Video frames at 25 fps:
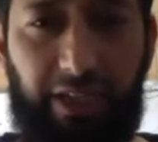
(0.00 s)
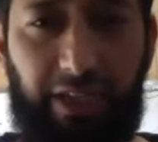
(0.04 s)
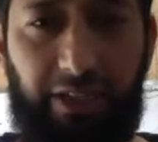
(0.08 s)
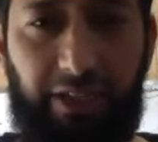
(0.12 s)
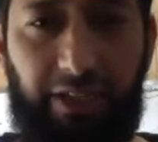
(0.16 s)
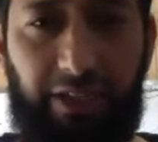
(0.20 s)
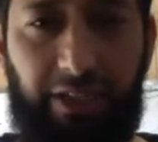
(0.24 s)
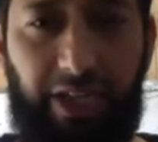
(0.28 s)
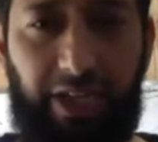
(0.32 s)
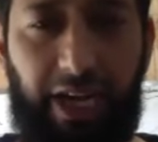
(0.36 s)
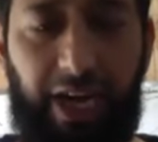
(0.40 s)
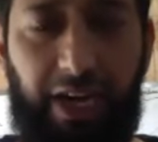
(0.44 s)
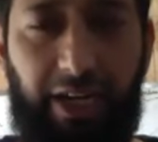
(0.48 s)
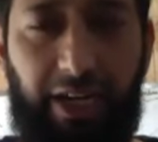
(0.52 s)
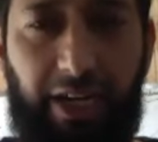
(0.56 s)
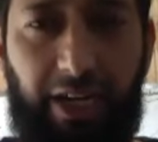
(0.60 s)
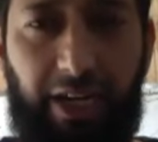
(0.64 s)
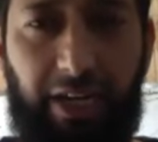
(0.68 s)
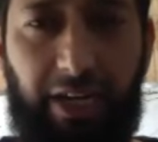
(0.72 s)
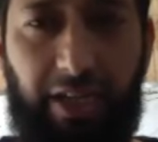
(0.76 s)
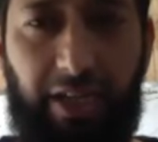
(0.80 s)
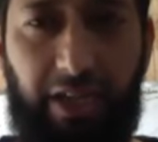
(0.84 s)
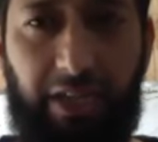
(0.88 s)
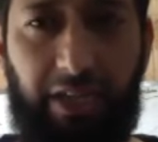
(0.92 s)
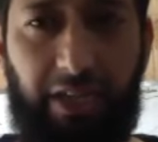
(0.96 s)

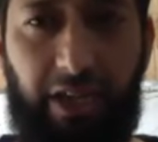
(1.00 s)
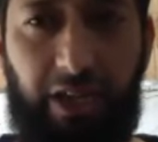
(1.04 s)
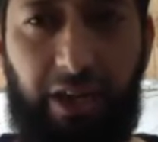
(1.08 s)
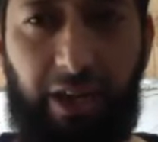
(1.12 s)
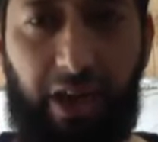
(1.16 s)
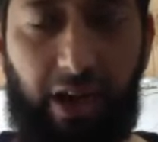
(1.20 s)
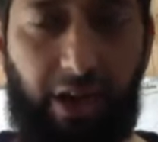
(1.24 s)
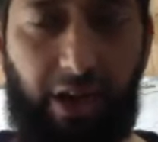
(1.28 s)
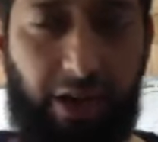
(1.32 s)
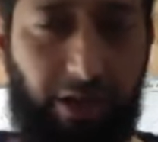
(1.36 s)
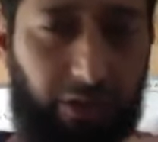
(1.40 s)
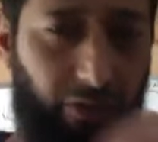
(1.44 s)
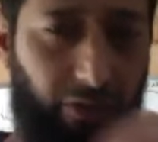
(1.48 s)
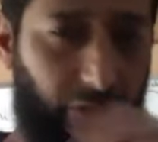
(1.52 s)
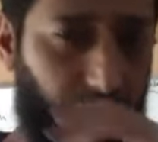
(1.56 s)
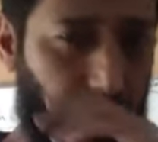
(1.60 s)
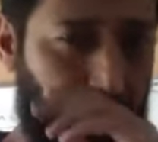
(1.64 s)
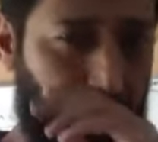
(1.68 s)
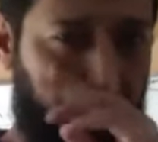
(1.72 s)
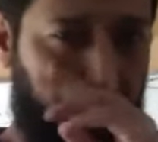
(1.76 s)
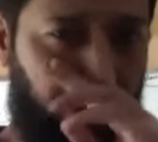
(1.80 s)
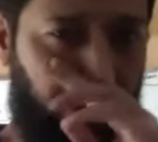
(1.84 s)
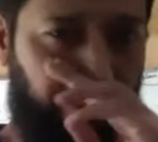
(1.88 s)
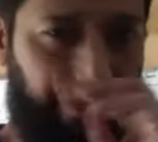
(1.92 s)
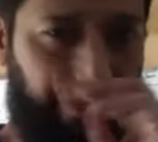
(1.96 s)
GAATTC is the recognition
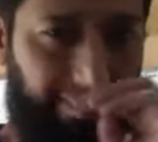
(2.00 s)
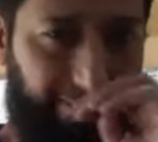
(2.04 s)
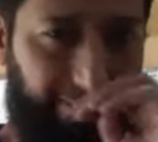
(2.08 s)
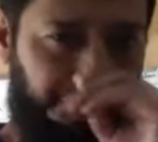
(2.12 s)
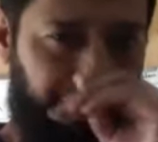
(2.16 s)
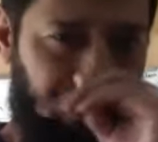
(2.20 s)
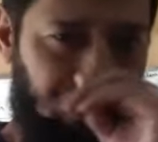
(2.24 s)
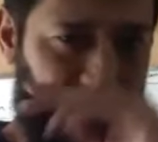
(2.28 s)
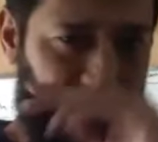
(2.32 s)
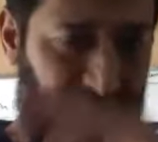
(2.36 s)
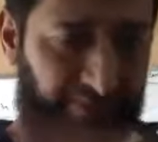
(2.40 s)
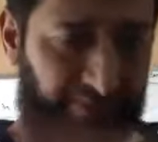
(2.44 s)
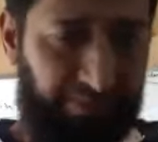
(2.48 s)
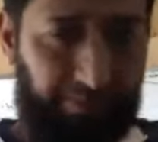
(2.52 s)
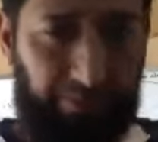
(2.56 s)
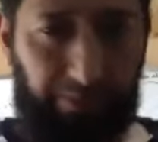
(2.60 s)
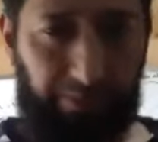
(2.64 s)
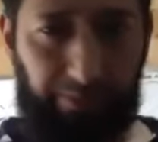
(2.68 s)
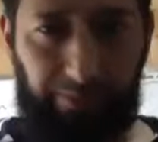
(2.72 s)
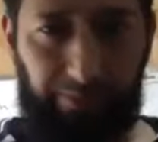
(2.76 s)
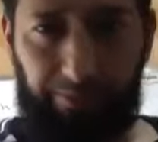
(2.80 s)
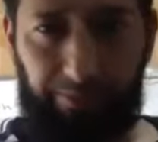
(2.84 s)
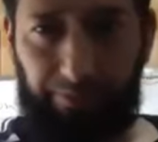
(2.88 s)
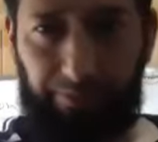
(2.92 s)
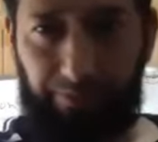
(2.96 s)
sequence of
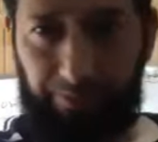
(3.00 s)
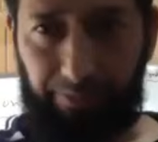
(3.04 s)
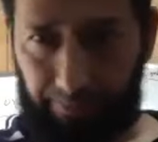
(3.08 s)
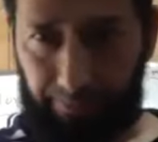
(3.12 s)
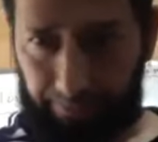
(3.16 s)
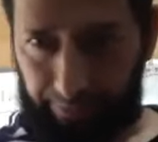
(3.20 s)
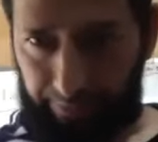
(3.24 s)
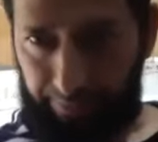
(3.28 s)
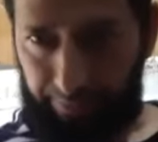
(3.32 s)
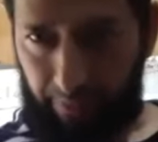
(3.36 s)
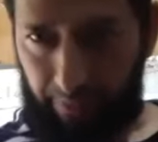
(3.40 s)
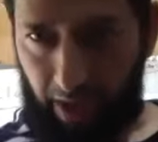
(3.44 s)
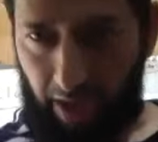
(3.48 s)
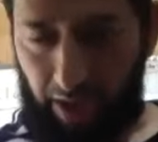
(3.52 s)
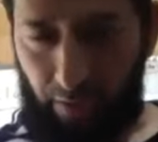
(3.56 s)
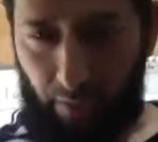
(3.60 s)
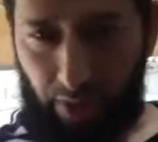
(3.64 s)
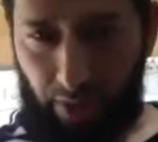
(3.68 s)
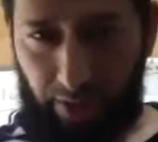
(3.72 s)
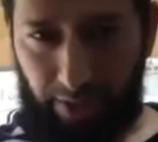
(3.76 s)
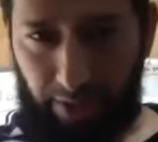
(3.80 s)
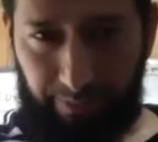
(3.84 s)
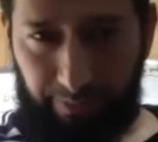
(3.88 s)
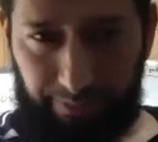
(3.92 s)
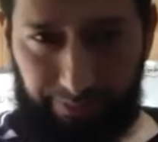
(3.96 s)

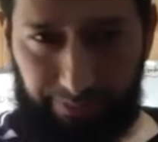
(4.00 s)
anyone?